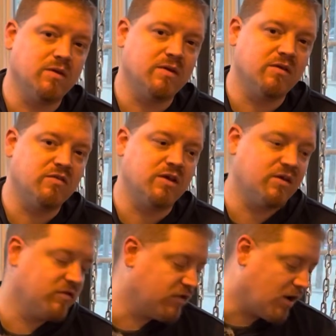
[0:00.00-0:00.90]
this
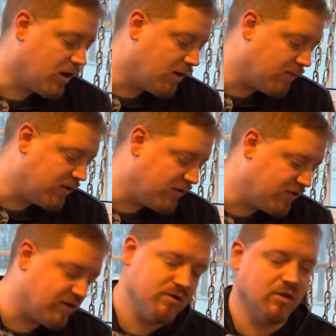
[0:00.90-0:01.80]
disc. It's
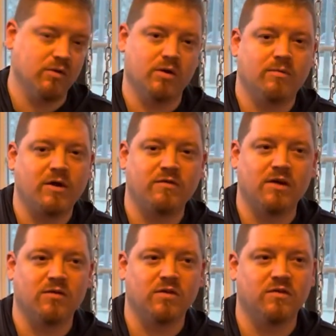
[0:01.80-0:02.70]
definitely one of my
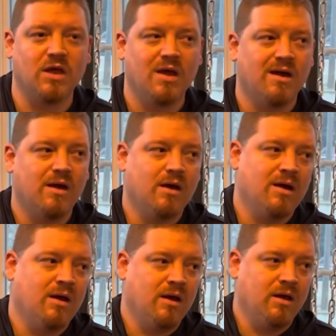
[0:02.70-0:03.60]
favorites.
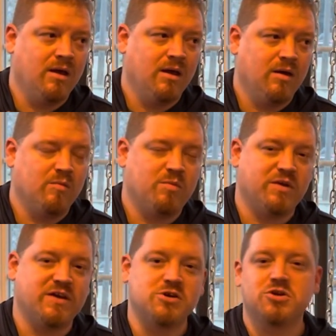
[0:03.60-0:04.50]

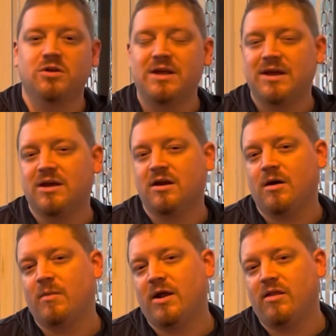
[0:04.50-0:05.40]
Potentially it could
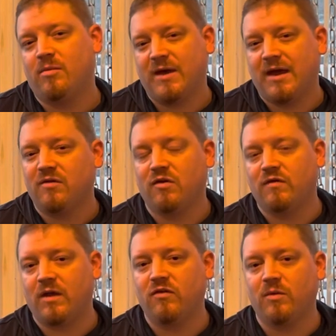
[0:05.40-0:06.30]
come out of the bag if I
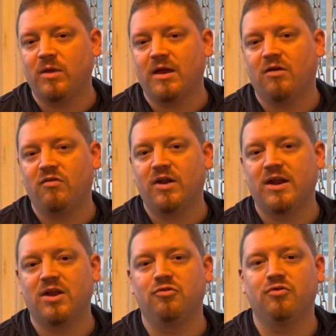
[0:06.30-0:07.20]
found something else that I
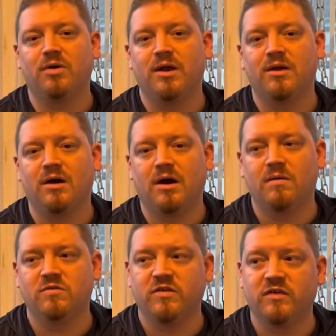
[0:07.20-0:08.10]
enjoyed
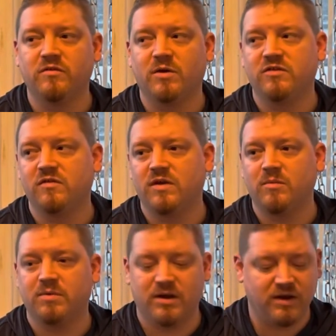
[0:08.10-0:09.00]
just as much of it,
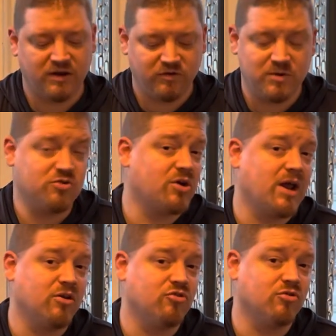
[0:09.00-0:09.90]
but it has been
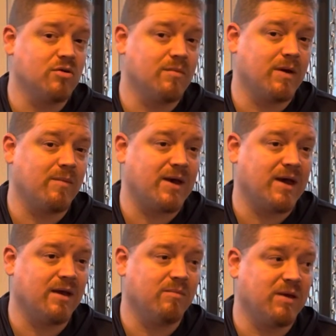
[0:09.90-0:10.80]
tried and true in my
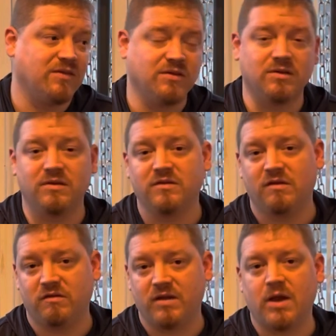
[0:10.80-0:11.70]
bag basically
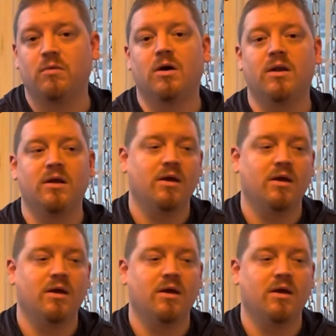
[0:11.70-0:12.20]
since day one.